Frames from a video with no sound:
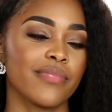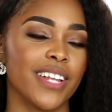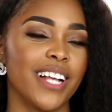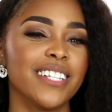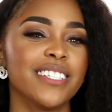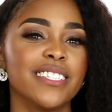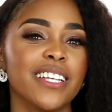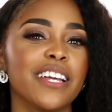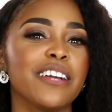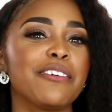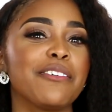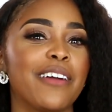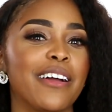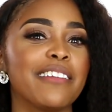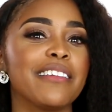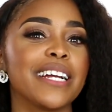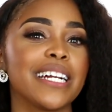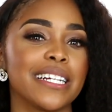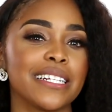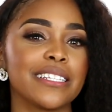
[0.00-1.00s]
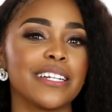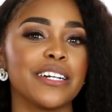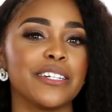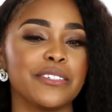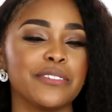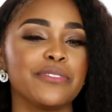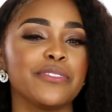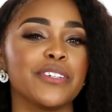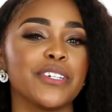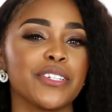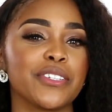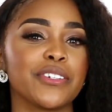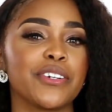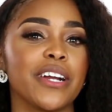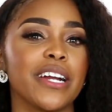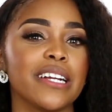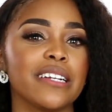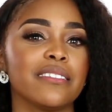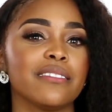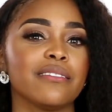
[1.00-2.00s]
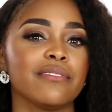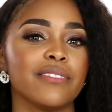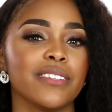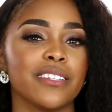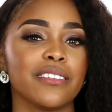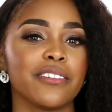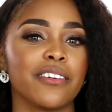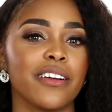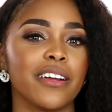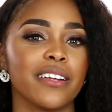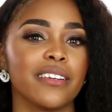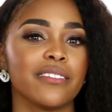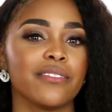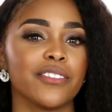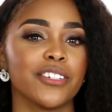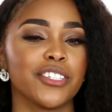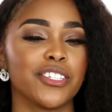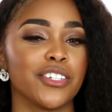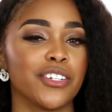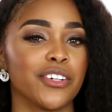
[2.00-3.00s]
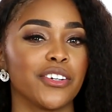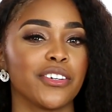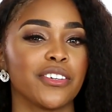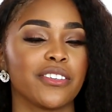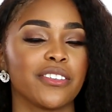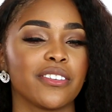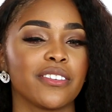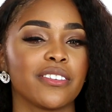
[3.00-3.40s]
I say around like third or fourth grade, fifth hmm. grade mm. for sure.